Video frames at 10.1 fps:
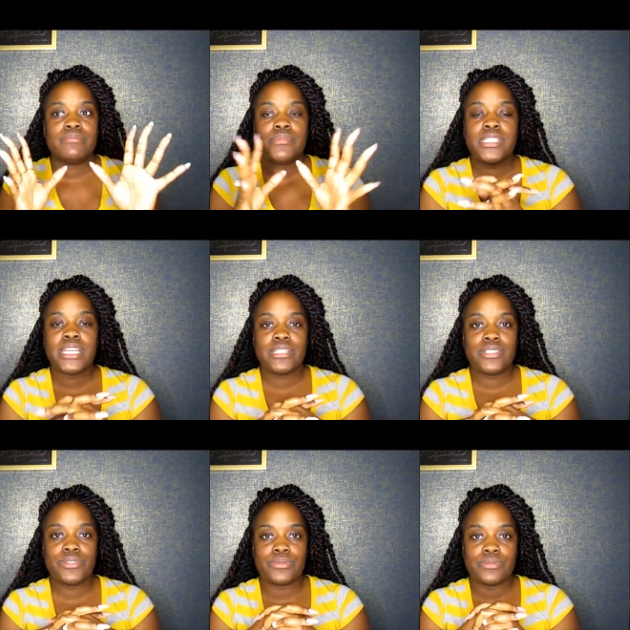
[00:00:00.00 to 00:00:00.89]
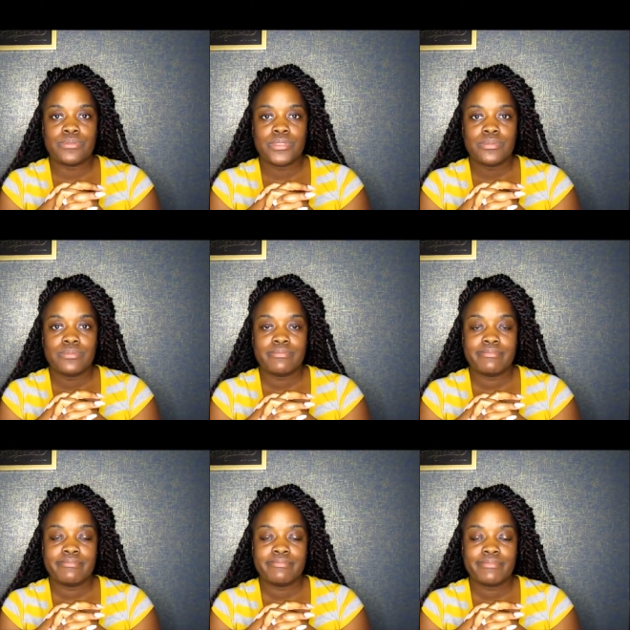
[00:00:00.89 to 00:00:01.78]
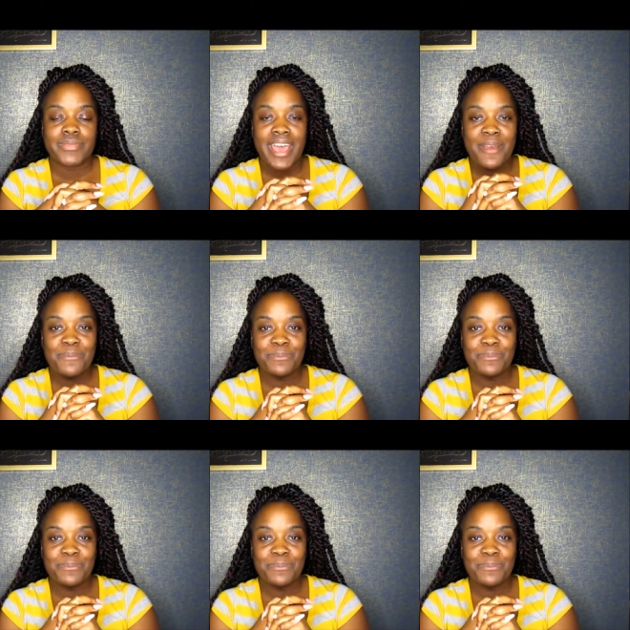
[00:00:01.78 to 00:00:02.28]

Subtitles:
stay tuned. Okay.